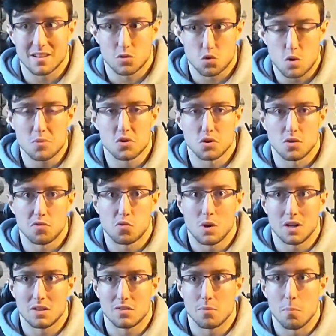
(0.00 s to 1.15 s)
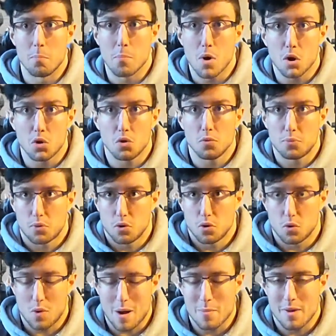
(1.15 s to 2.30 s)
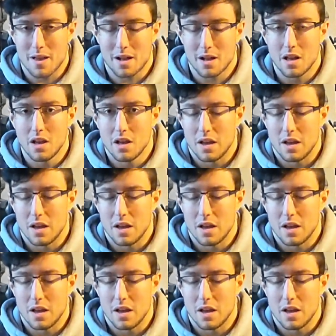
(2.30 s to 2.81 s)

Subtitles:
description of what modern programming